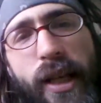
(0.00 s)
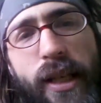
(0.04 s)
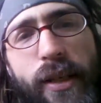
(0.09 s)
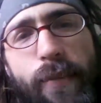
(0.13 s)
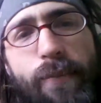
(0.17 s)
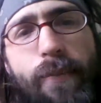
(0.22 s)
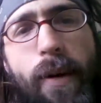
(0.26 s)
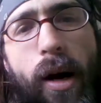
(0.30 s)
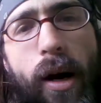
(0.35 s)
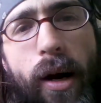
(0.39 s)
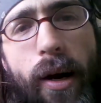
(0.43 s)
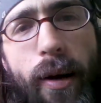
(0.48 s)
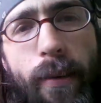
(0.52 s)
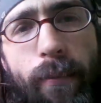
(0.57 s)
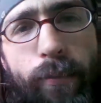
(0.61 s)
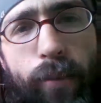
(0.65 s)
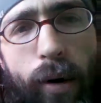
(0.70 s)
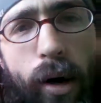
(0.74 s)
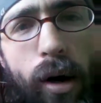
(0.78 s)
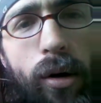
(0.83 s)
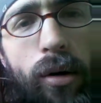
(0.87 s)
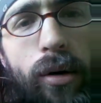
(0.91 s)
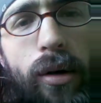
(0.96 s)
This bearing
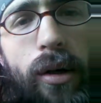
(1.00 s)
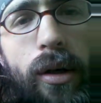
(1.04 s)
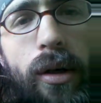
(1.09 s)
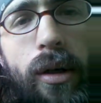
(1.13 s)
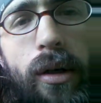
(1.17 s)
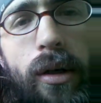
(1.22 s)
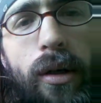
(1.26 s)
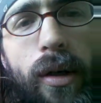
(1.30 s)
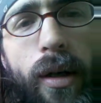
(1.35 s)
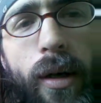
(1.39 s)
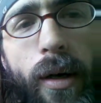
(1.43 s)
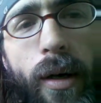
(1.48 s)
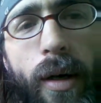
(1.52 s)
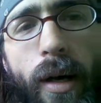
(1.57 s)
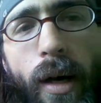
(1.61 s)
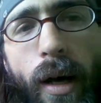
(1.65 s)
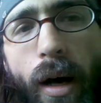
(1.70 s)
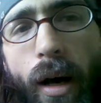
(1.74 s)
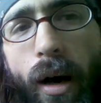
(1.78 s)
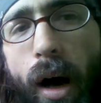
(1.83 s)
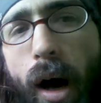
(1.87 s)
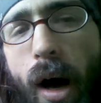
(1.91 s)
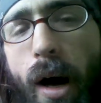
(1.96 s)
broke.
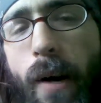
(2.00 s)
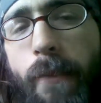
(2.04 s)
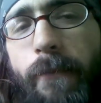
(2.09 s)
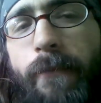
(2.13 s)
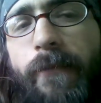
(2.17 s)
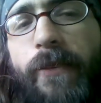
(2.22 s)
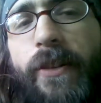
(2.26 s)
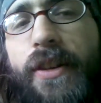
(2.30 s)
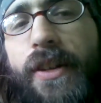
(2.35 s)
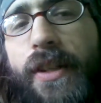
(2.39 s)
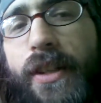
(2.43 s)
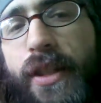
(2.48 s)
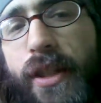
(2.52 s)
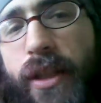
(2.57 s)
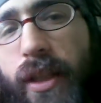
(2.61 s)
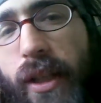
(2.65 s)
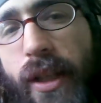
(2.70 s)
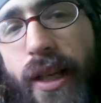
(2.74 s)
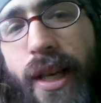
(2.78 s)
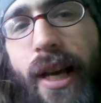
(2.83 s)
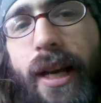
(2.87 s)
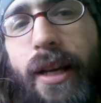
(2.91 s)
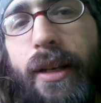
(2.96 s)

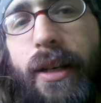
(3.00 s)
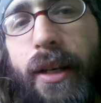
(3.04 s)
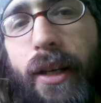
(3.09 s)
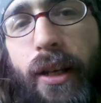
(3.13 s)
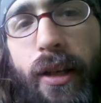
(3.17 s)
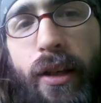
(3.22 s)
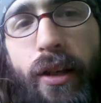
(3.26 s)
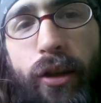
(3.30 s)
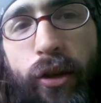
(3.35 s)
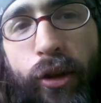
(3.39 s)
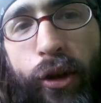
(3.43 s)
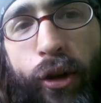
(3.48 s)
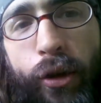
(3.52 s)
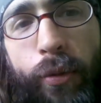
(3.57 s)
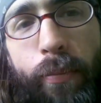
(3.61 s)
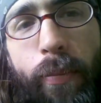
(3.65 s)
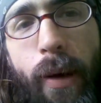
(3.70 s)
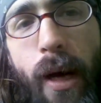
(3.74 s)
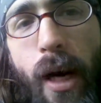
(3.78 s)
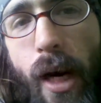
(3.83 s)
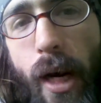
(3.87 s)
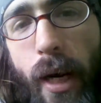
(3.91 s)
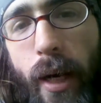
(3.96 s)
Obviously, I need a new
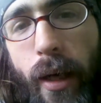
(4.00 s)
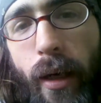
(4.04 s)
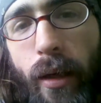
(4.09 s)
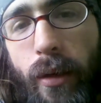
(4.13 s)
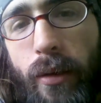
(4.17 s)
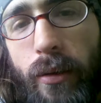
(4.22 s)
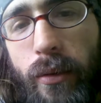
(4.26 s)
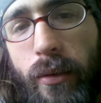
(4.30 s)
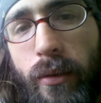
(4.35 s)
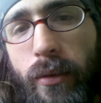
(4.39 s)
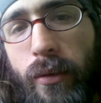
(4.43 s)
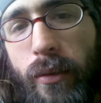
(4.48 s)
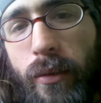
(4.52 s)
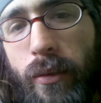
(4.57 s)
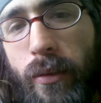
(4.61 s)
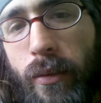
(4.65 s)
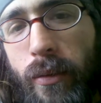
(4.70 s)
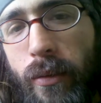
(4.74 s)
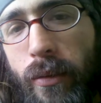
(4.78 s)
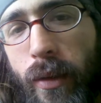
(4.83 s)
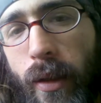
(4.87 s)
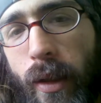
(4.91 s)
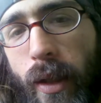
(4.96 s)
bearing.
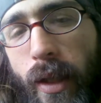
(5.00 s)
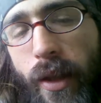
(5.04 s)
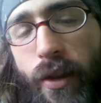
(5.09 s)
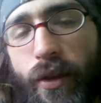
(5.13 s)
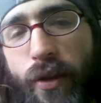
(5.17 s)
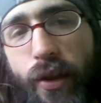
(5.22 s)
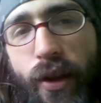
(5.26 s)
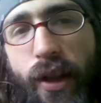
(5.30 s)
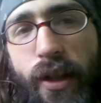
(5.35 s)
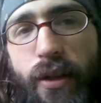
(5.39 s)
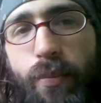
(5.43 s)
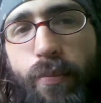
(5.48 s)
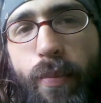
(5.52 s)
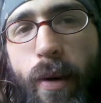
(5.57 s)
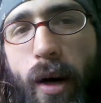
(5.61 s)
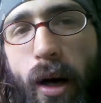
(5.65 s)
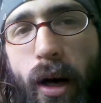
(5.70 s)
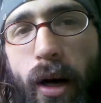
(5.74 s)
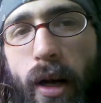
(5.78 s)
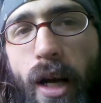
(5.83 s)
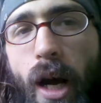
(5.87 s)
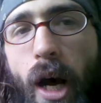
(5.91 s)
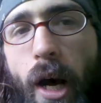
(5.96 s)
This
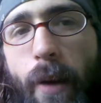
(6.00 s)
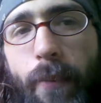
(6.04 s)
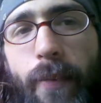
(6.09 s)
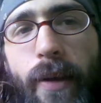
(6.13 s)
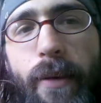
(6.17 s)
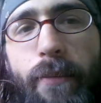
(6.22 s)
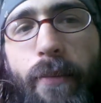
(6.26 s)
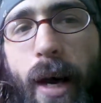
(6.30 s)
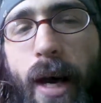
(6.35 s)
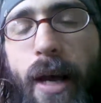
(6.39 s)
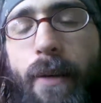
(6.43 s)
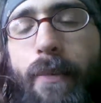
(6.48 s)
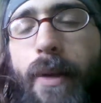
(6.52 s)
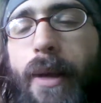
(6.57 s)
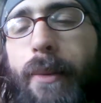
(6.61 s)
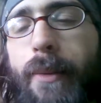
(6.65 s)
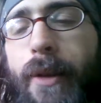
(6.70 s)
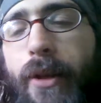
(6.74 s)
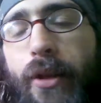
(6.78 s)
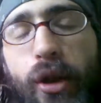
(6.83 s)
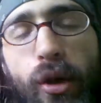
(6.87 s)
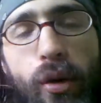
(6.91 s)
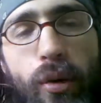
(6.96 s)
bearing got me by
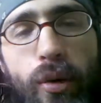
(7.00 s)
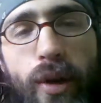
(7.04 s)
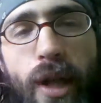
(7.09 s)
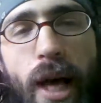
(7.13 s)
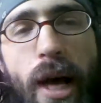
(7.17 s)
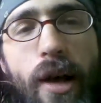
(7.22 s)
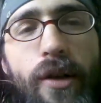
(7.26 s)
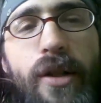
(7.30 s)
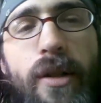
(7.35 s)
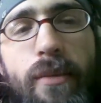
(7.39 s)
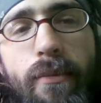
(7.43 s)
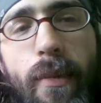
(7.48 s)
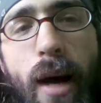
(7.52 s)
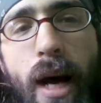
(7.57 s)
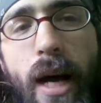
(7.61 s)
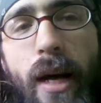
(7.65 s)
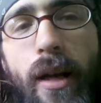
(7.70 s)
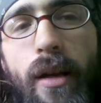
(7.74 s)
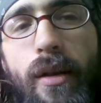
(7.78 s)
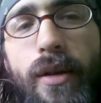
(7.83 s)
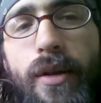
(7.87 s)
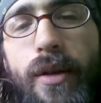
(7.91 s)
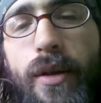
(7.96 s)
maybe 2,000
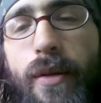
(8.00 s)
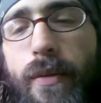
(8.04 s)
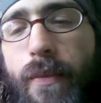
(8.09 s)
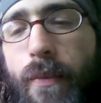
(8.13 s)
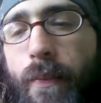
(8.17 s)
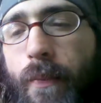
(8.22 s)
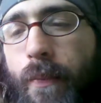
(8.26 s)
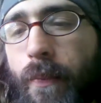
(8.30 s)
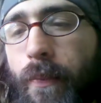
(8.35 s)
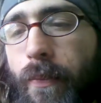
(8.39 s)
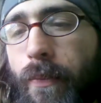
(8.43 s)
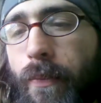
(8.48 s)
miles.